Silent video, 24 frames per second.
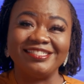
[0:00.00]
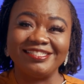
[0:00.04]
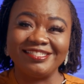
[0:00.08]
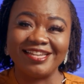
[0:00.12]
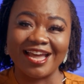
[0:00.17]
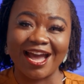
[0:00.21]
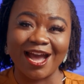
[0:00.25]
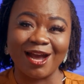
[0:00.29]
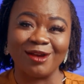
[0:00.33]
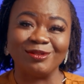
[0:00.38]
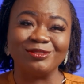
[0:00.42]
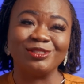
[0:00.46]

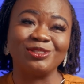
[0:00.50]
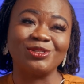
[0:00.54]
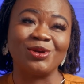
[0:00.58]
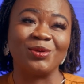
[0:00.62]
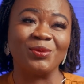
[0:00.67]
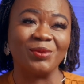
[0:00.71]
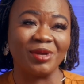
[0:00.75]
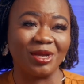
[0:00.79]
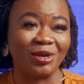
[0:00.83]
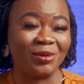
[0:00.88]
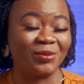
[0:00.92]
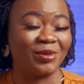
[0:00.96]
down to
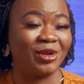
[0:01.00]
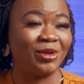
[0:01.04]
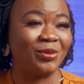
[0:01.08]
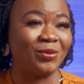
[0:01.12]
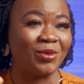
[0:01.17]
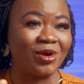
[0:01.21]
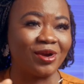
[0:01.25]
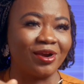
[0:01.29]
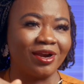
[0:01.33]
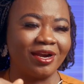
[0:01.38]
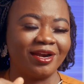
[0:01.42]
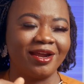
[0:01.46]
where we
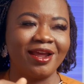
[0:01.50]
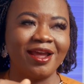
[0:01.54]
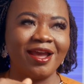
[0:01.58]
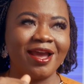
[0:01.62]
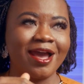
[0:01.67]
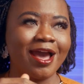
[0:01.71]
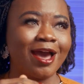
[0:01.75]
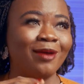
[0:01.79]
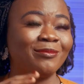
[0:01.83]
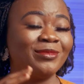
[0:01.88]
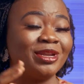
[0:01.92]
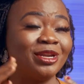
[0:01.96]
were.
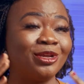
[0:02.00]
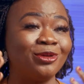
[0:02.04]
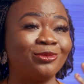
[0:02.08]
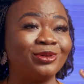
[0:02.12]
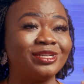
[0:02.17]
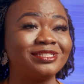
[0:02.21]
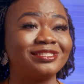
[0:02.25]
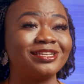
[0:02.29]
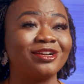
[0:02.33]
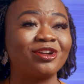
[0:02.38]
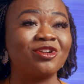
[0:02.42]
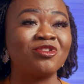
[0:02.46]
I mean, it
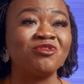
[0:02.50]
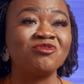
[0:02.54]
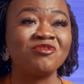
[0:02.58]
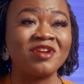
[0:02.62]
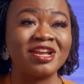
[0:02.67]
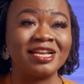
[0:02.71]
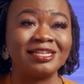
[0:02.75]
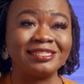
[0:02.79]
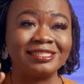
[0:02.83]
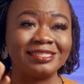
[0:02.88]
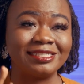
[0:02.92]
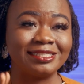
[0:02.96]
was a
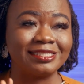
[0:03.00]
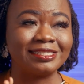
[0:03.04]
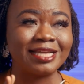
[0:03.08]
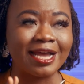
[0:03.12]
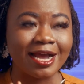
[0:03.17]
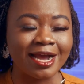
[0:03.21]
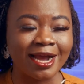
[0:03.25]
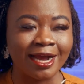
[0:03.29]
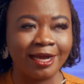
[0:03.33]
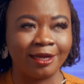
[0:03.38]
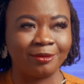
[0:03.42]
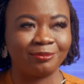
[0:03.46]
crazy
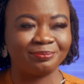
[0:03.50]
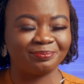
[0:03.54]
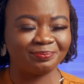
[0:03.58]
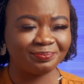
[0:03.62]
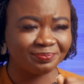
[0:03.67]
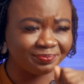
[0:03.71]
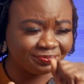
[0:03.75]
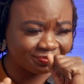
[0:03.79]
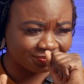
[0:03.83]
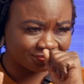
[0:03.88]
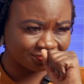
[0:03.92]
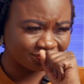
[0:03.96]
time.
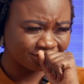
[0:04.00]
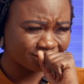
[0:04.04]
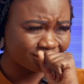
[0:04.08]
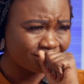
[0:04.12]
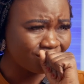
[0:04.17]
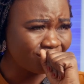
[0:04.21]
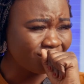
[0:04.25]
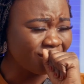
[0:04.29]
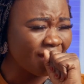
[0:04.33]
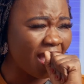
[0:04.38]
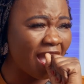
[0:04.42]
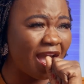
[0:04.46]

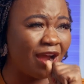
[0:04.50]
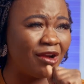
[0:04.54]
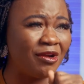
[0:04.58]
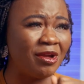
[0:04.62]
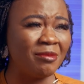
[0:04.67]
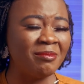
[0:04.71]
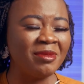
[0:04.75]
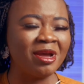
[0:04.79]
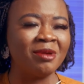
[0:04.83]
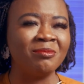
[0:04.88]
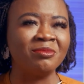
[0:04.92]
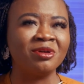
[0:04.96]
I
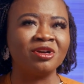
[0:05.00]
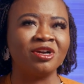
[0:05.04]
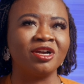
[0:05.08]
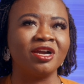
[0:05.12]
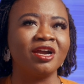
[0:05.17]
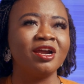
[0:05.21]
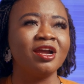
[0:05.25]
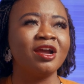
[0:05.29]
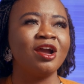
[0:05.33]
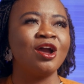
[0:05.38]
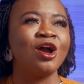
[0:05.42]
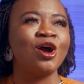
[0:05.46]

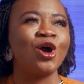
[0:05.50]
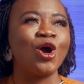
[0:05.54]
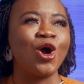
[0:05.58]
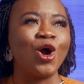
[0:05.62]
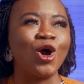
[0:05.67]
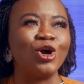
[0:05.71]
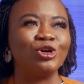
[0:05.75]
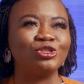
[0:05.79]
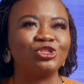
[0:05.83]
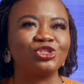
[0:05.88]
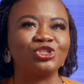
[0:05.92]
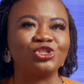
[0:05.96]
remember
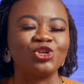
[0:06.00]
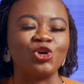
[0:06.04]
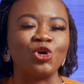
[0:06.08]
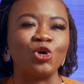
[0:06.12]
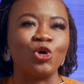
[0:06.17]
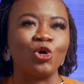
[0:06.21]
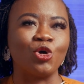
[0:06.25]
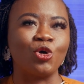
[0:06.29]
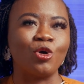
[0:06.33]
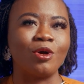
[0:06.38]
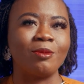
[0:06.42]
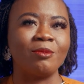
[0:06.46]

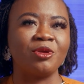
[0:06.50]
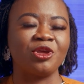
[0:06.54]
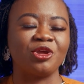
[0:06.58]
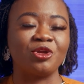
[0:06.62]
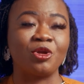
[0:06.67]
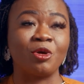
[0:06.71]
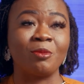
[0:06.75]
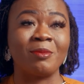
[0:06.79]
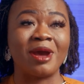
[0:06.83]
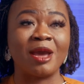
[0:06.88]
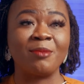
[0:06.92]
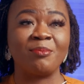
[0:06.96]
also,
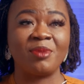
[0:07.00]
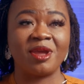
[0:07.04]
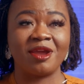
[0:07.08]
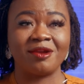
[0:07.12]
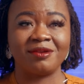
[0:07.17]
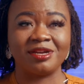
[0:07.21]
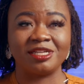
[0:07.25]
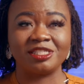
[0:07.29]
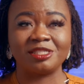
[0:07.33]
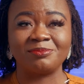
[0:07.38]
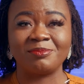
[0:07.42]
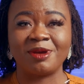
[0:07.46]
my
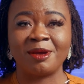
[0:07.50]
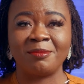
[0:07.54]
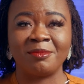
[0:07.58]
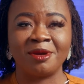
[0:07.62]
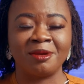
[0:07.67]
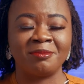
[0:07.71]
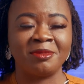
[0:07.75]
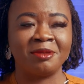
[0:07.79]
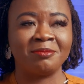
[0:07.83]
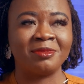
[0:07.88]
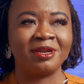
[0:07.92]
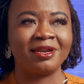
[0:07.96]
parents, my
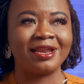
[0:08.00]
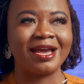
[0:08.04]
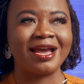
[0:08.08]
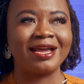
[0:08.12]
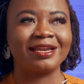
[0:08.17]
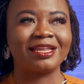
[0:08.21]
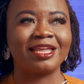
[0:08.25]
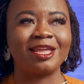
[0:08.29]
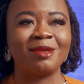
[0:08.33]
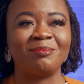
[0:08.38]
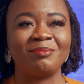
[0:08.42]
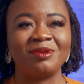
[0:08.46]
mom and my
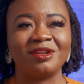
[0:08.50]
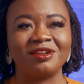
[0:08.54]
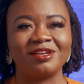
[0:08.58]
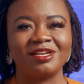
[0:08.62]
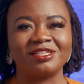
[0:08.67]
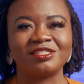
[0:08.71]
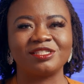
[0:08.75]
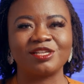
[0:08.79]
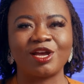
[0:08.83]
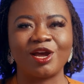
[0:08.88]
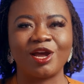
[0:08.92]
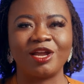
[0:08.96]
dad keeping
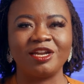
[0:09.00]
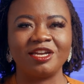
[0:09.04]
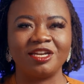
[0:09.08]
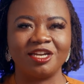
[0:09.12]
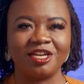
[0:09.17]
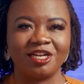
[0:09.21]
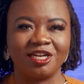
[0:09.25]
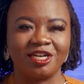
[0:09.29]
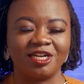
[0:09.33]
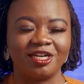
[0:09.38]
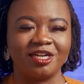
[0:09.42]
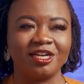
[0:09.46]
us
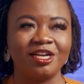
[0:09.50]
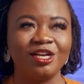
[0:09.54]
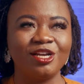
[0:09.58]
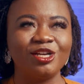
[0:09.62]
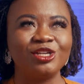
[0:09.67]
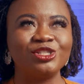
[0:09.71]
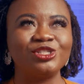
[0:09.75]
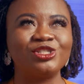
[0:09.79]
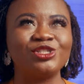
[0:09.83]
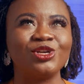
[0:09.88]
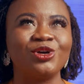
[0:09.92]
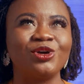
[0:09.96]
under.
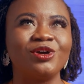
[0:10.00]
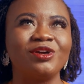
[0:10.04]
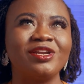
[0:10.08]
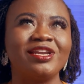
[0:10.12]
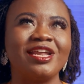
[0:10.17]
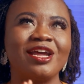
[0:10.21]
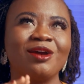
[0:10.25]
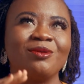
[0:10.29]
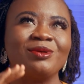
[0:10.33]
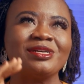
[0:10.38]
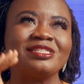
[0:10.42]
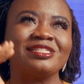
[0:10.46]
So
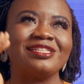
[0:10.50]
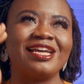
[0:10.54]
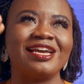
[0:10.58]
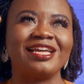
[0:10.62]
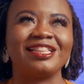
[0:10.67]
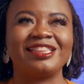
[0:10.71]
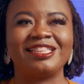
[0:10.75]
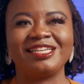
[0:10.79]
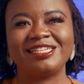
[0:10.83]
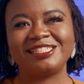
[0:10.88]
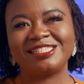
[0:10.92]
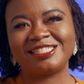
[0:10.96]
there was
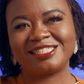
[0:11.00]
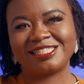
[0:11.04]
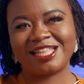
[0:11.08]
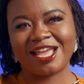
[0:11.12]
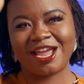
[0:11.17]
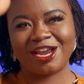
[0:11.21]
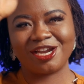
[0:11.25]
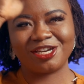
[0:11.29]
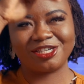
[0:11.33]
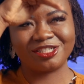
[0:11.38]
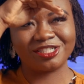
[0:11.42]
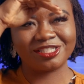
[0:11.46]
like these
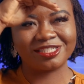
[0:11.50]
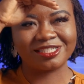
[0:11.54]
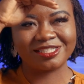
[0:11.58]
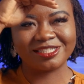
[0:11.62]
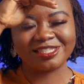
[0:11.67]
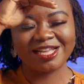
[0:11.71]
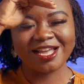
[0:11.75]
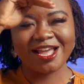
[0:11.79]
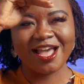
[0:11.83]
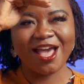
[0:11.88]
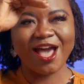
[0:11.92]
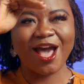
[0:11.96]
stairs,
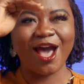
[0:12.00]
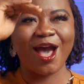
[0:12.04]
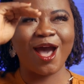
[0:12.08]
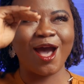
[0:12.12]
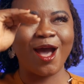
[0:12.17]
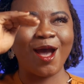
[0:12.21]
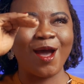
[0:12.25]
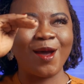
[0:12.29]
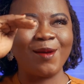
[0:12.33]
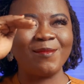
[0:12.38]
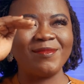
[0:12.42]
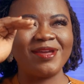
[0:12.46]

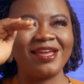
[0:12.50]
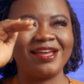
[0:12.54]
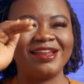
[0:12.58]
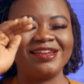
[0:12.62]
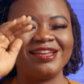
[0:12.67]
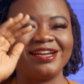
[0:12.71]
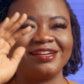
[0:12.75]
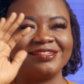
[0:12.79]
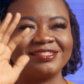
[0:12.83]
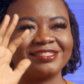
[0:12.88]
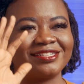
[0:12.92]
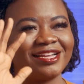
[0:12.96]
and
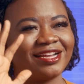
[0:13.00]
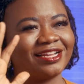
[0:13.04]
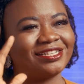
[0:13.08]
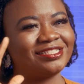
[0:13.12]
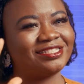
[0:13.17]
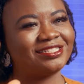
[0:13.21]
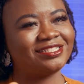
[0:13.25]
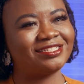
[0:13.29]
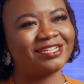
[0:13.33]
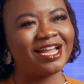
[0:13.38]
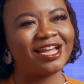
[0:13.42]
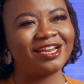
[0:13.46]
there was like
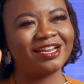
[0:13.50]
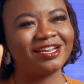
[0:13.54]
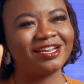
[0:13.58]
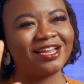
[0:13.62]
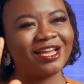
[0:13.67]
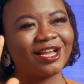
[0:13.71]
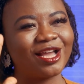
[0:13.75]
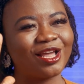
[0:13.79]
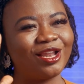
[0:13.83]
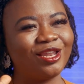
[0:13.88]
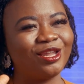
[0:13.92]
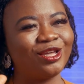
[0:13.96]
kind of
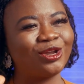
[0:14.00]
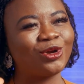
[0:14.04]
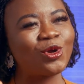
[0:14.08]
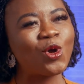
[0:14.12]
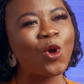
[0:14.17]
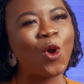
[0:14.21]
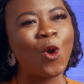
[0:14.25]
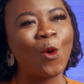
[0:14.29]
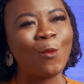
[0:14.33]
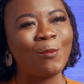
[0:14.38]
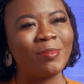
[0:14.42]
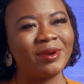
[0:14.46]
like a little
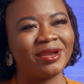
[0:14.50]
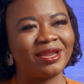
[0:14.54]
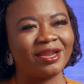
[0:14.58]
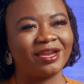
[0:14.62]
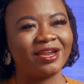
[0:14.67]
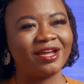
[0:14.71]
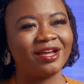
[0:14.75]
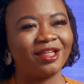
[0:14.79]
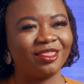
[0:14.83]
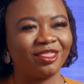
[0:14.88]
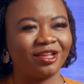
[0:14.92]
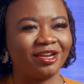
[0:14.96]

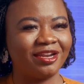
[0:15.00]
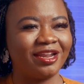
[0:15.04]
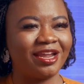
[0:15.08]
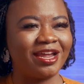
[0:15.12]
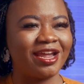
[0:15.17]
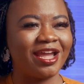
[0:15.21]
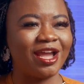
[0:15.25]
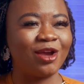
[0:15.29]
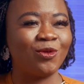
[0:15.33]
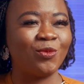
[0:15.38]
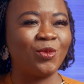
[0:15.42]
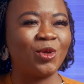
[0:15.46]
opening under
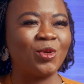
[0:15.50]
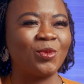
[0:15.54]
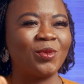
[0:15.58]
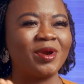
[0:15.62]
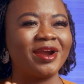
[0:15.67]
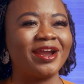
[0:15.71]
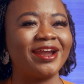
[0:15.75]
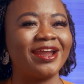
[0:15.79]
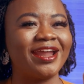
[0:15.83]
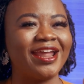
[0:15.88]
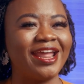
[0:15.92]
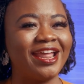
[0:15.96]
there, and we
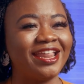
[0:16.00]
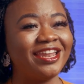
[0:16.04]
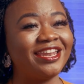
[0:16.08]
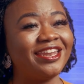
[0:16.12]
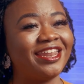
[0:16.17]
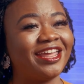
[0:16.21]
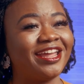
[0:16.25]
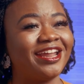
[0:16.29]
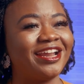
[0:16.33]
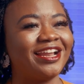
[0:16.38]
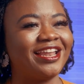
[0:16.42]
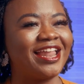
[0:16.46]
were in
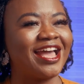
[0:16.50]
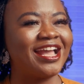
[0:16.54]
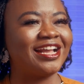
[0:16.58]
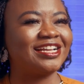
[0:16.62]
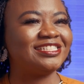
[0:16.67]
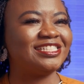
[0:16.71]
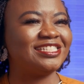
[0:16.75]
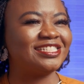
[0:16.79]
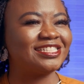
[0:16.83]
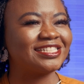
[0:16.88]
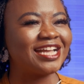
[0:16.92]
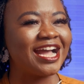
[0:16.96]
there like
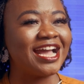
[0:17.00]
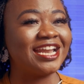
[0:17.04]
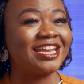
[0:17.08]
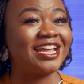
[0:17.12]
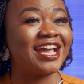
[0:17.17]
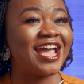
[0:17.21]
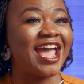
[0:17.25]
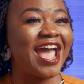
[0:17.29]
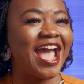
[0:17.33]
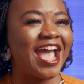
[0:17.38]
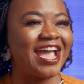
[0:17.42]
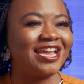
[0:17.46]
just kind of
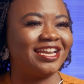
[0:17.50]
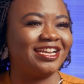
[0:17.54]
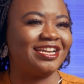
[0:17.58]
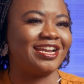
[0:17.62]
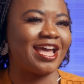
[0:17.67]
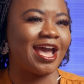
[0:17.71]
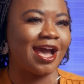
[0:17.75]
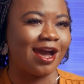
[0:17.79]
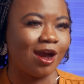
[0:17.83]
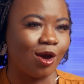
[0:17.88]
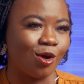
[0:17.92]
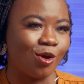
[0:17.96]
hiding
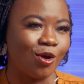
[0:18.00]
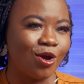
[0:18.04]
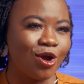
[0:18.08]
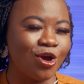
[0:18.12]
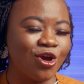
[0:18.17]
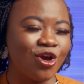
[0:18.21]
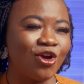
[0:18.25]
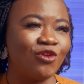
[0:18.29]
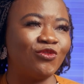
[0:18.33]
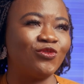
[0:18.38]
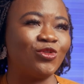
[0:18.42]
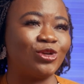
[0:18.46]
out
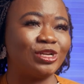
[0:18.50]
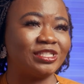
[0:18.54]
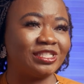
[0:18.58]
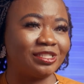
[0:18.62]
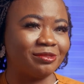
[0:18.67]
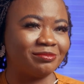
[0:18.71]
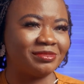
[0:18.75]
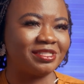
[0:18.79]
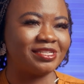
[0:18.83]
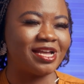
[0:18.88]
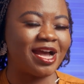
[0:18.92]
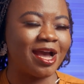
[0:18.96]
for
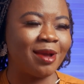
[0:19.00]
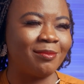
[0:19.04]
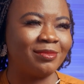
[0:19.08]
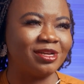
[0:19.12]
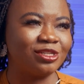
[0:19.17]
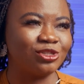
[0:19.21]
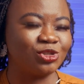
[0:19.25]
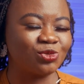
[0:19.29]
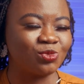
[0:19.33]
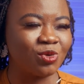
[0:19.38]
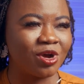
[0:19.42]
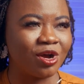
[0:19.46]
some time
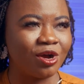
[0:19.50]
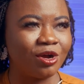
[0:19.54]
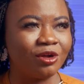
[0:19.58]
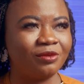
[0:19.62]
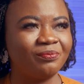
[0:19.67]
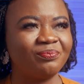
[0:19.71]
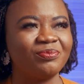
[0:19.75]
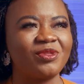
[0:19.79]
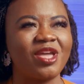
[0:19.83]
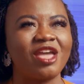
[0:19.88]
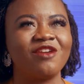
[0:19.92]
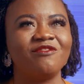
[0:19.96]
as
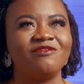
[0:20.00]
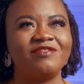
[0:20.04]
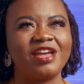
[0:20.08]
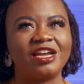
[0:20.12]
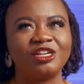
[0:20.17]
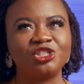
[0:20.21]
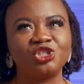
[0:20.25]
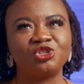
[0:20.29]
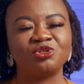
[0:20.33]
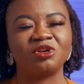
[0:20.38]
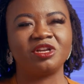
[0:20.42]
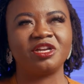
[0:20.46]
well.
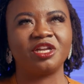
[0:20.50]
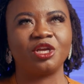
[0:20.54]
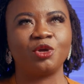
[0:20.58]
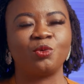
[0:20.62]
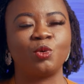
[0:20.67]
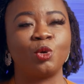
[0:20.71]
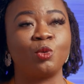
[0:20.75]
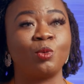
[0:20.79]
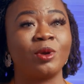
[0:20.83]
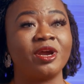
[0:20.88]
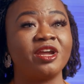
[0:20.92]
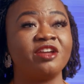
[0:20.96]
Eventually,
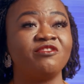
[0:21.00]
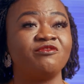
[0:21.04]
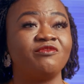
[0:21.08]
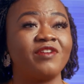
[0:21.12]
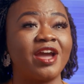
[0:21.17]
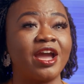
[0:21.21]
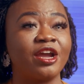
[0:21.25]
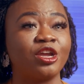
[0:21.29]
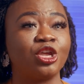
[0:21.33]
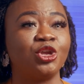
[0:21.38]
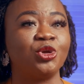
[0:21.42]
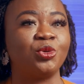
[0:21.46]
we were
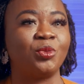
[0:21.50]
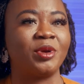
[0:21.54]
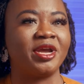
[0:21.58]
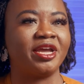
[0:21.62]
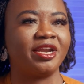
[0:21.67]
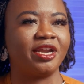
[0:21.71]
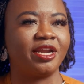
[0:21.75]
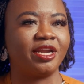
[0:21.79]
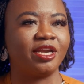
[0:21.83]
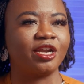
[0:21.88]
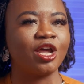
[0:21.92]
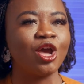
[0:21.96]

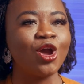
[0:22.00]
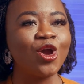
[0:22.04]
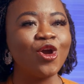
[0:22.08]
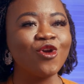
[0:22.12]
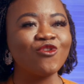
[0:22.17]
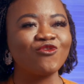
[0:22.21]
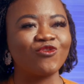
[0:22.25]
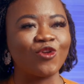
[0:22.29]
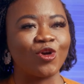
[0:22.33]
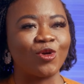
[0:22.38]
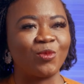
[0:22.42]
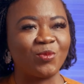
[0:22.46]

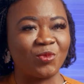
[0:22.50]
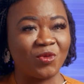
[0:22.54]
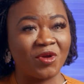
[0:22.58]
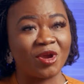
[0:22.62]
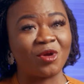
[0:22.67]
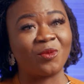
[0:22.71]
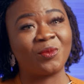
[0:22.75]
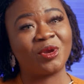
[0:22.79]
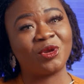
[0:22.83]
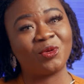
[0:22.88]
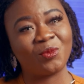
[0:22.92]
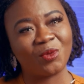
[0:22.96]
evacuated from where
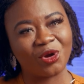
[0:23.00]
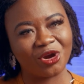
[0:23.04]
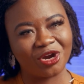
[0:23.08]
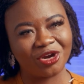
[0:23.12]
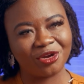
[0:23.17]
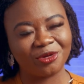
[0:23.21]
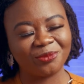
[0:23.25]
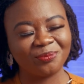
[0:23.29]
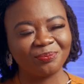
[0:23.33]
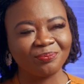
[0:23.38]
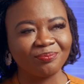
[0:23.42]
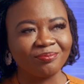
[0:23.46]
we
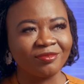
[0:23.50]
were,